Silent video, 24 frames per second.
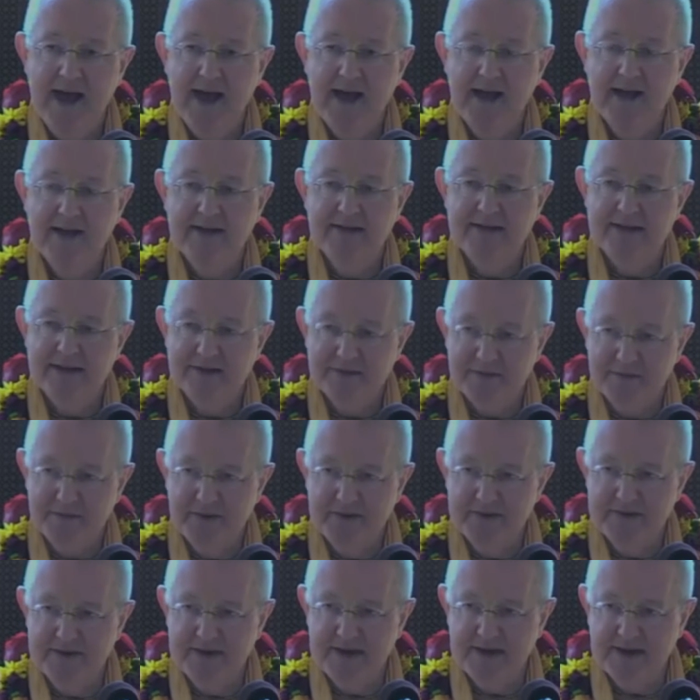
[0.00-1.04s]
That's one
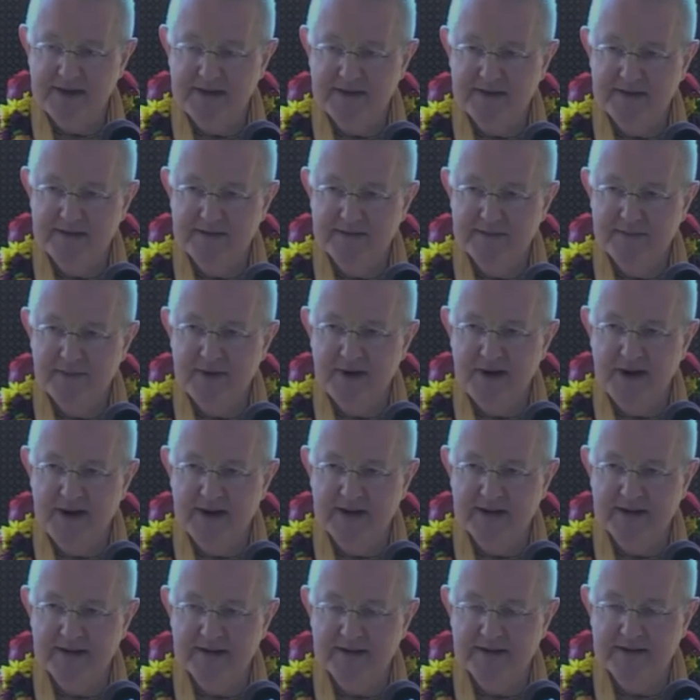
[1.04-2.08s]
thing.
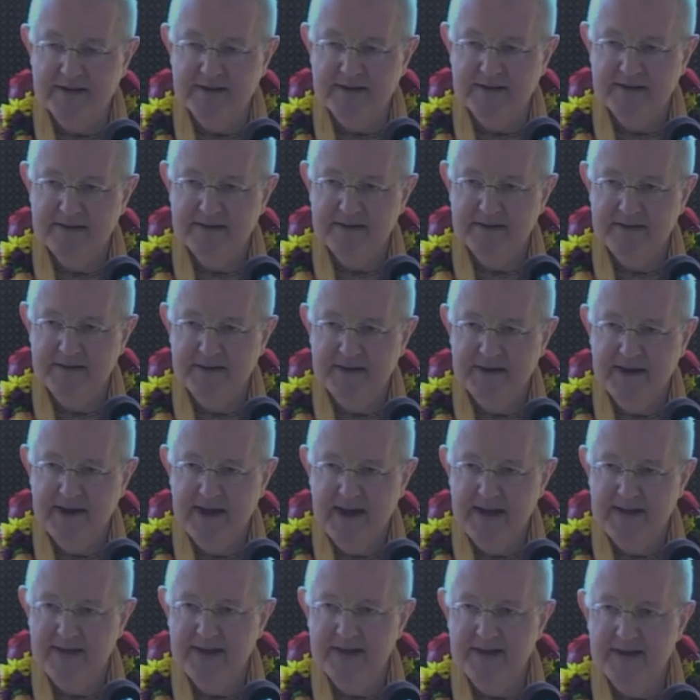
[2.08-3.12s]
Pride. And
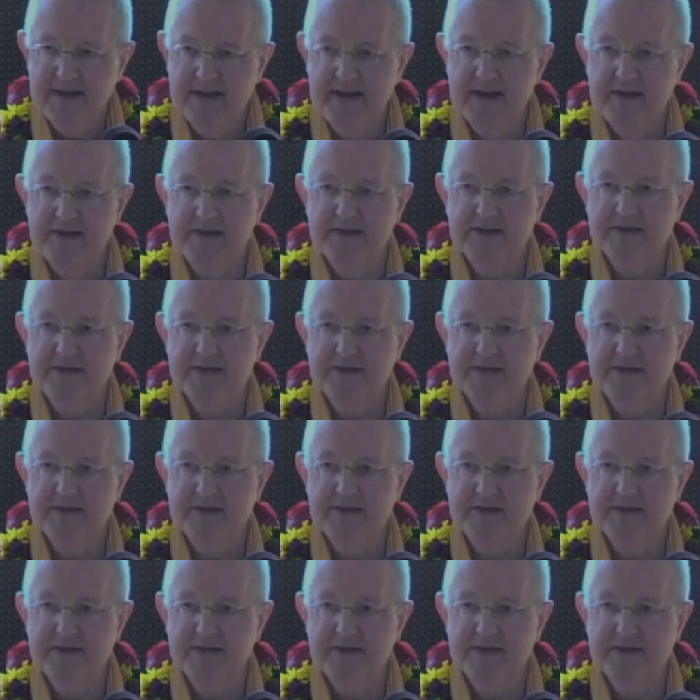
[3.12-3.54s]
then the other is